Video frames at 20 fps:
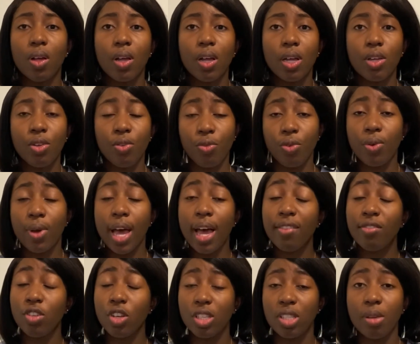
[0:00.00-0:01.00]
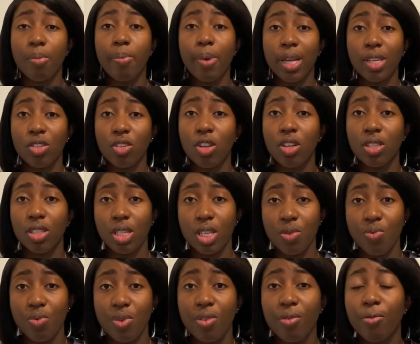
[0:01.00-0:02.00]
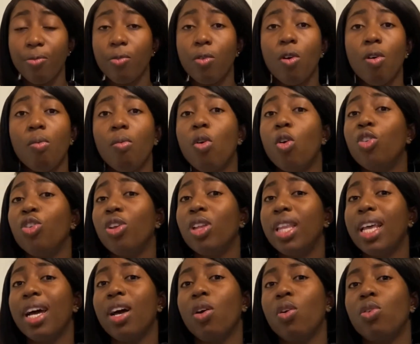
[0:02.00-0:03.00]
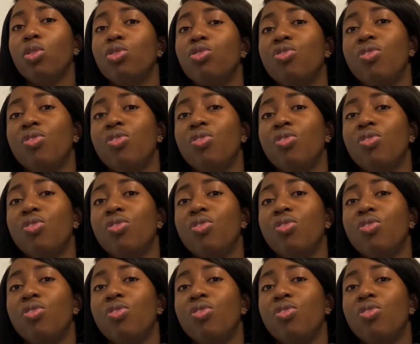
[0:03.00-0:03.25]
if you have just a bachelor's degree from another country